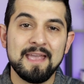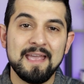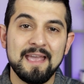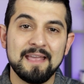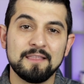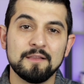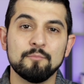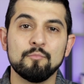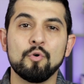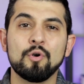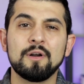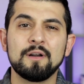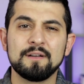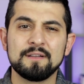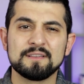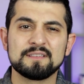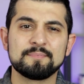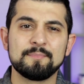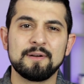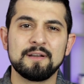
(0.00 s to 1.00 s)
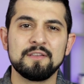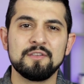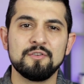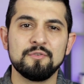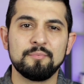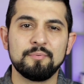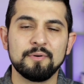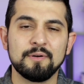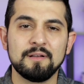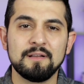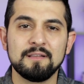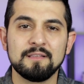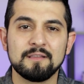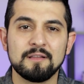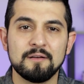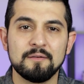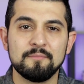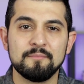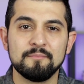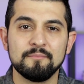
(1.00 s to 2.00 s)
and the more earnest money you put,
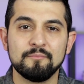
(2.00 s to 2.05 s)
the